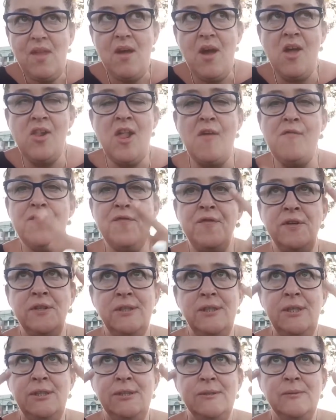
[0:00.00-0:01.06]
I
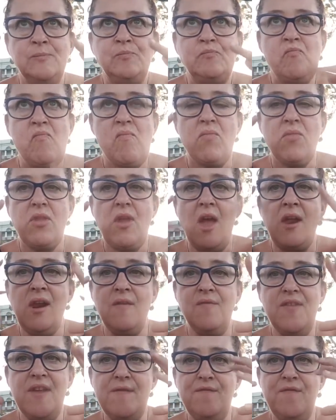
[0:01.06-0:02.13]

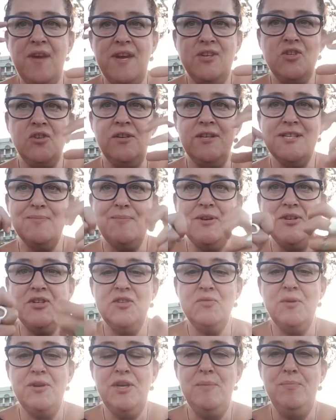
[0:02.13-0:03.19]
love their facial
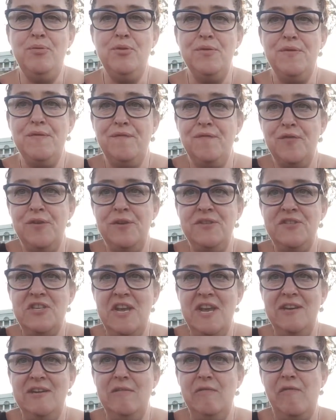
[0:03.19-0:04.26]
expressions when you put the food
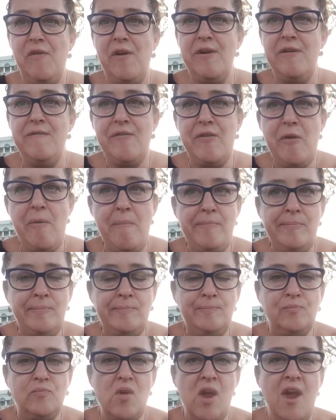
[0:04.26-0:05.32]
down in front of them.
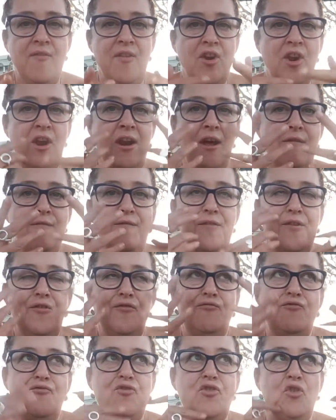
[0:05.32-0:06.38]
And then I love the
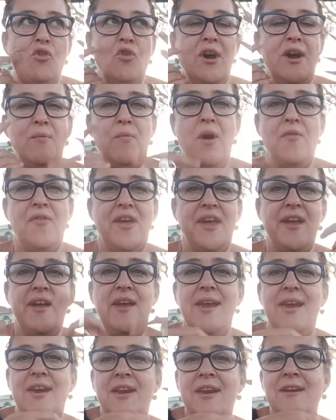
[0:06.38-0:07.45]
joy while they're
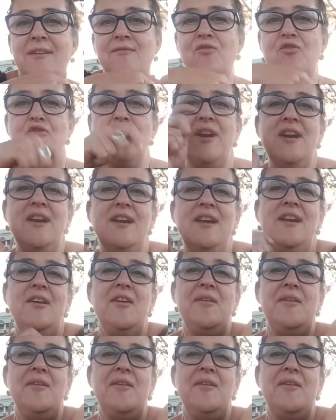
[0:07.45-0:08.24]
eating and drinking.